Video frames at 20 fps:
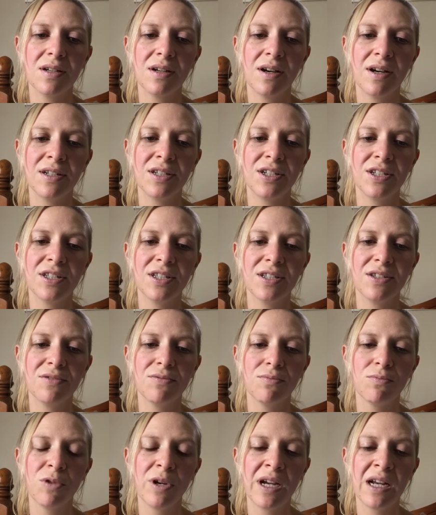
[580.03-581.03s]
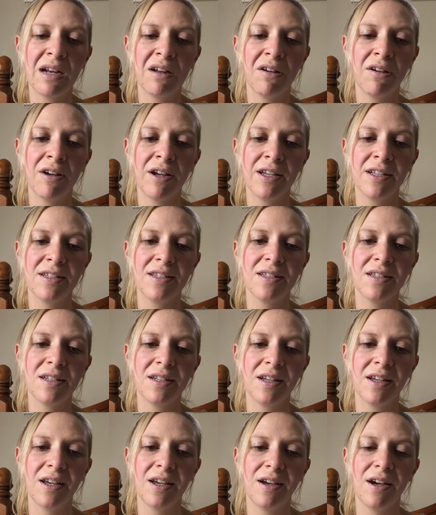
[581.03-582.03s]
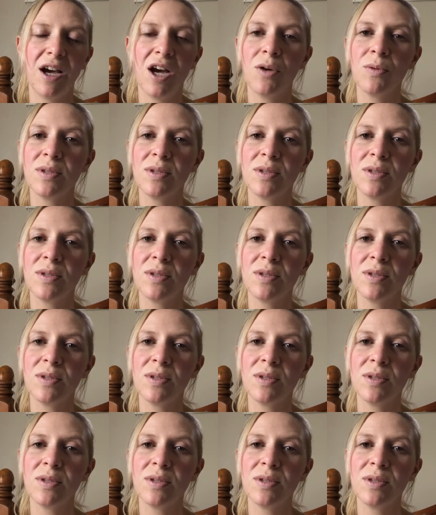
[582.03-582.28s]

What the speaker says: I just realised I